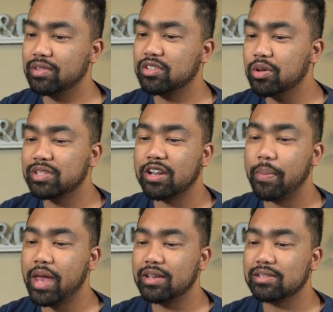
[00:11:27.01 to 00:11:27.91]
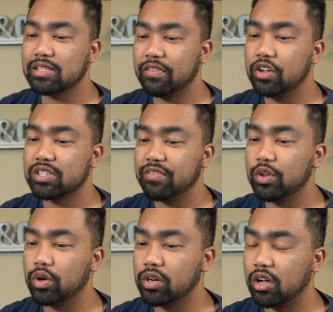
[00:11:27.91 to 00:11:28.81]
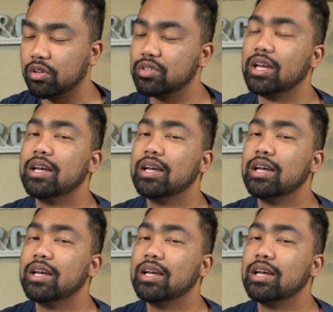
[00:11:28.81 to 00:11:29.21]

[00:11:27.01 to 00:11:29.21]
So instead of paying $771,